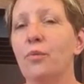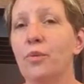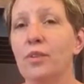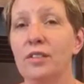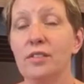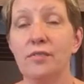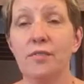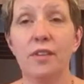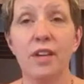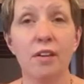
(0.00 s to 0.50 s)

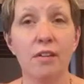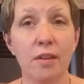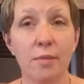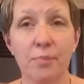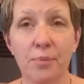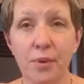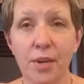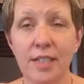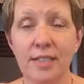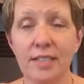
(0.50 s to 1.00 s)
was very
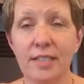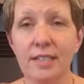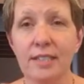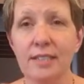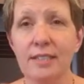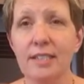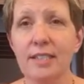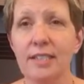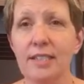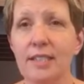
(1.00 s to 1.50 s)

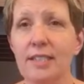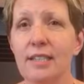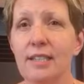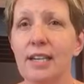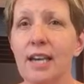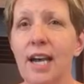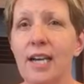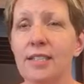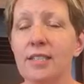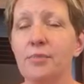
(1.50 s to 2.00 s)
present in the
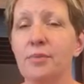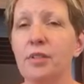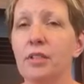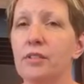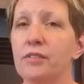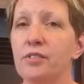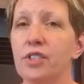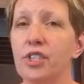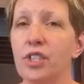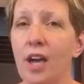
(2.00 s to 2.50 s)
Gospel
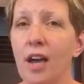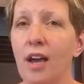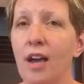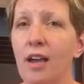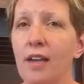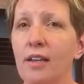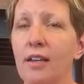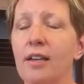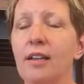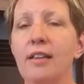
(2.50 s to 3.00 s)
of
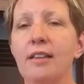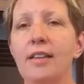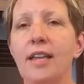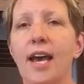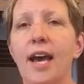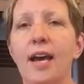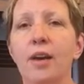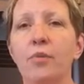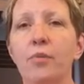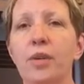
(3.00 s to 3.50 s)
John,
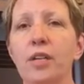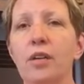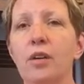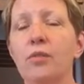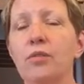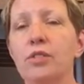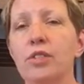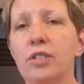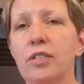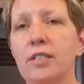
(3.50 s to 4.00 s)
that we
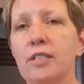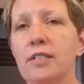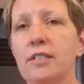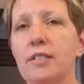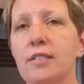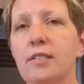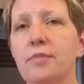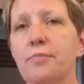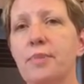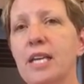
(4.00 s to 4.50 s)
don't
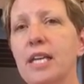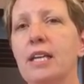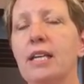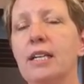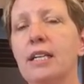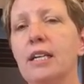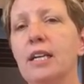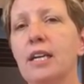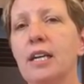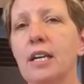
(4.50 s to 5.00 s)
just
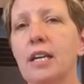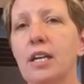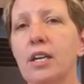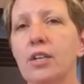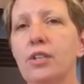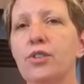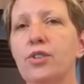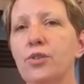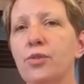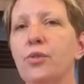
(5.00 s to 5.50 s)
speak
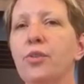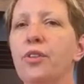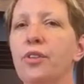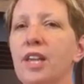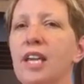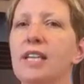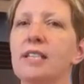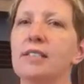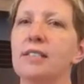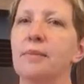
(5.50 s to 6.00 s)
true
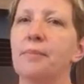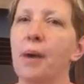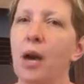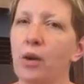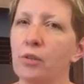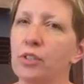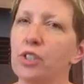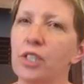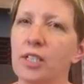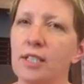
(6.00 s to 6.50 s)
things
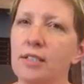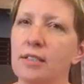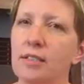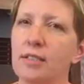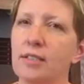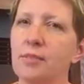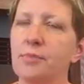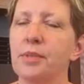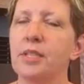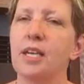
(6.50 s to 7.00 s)
about
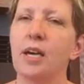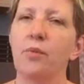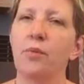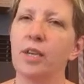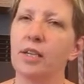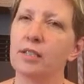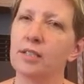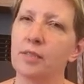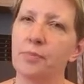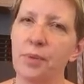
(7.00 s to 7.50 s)
Jesus, but that
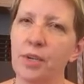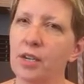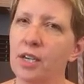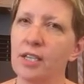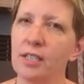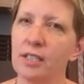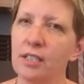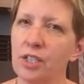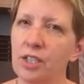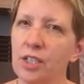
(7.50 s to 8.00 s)
we
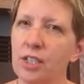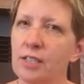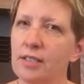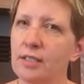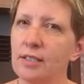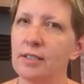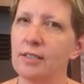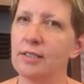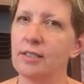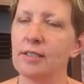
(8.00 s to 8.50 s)
experience
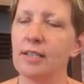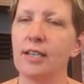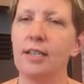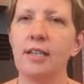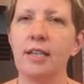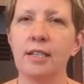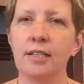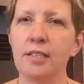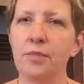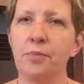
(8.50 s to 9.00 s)
Jesus, and
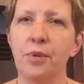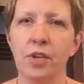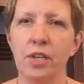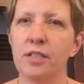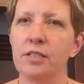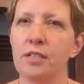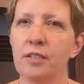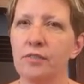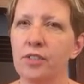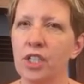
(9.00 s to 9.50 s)
the
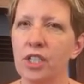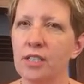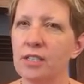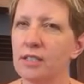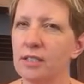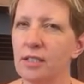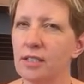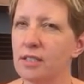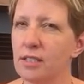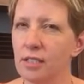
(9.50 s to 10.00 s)
experience of
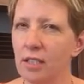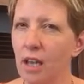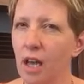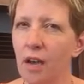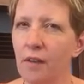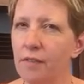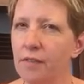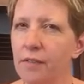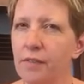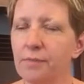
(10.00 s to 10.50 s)
Jesus is
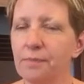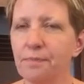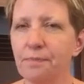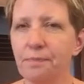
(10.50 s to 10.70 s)
love.